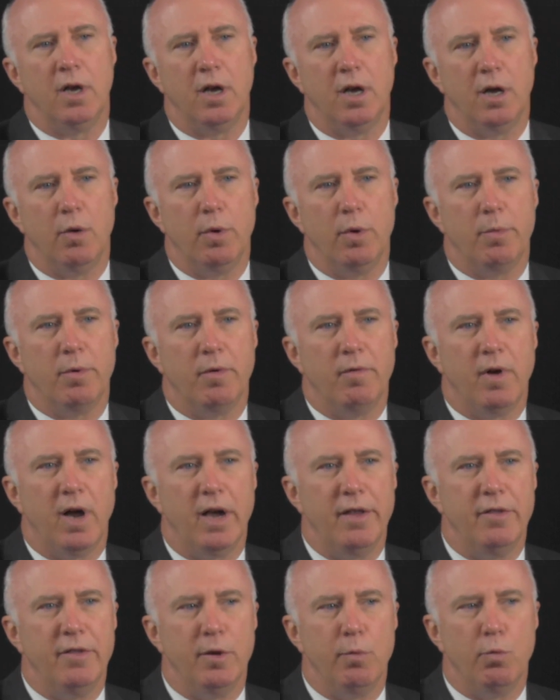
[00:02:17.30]
We
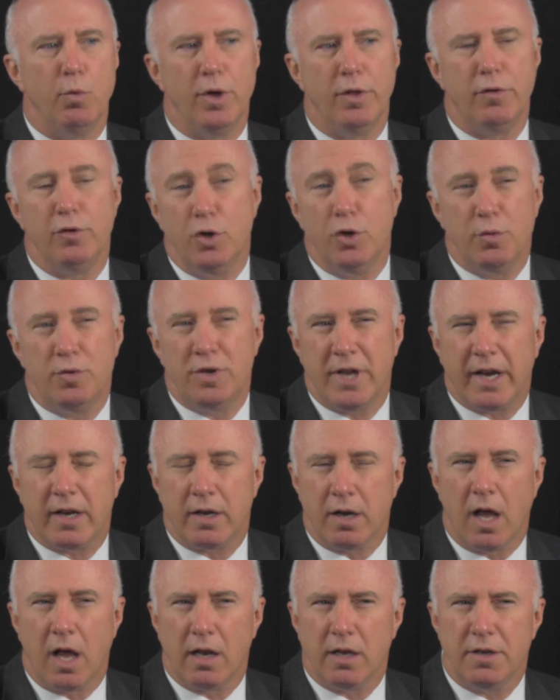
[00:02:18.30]
provide them with new
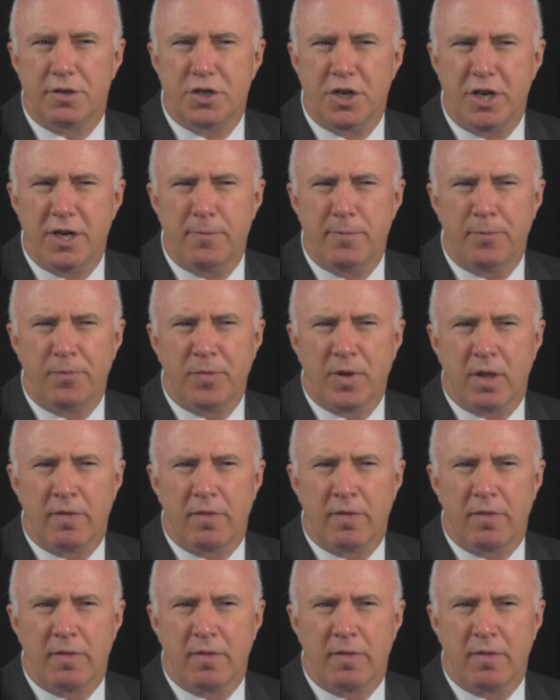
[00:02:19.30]
technology